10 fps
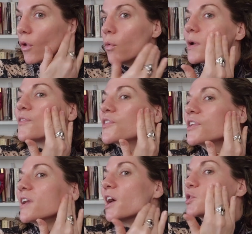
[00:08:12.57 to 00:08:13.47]
whatever
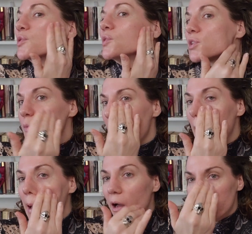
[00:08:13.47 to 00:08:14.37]
the natural
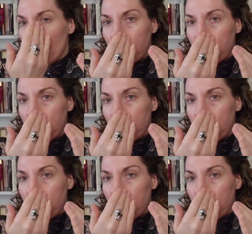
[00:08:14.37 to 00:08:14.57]
smell of the